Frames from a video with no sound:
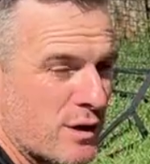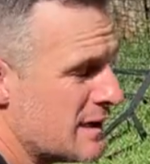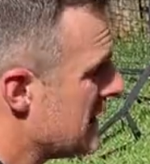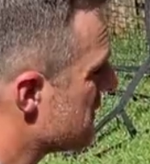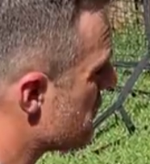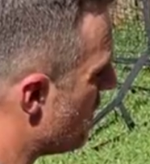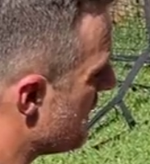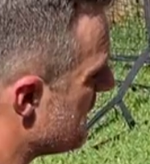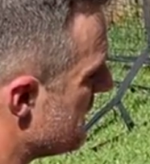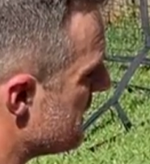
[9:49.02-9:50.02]
when a knee is
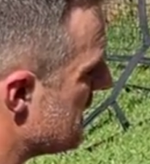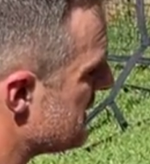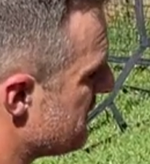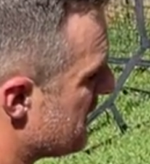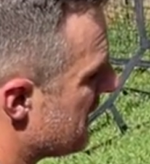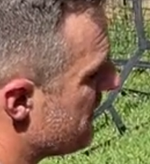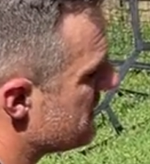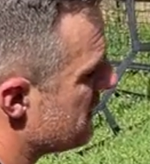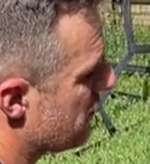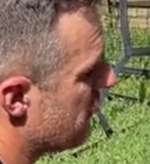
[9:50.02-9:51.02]
rolling in is if it comes
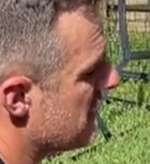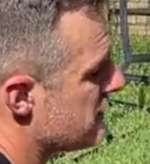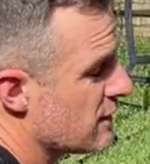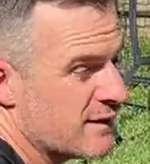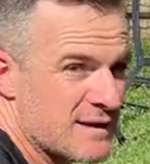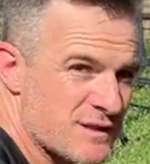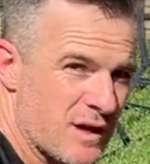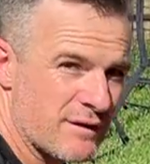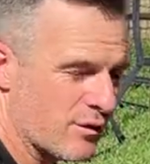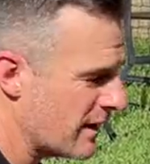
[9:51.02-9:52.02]
in and crashes on the
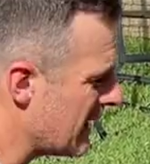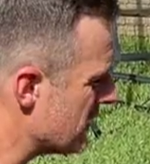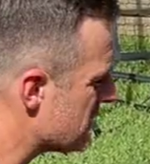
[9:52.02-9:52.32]
inside of your hand.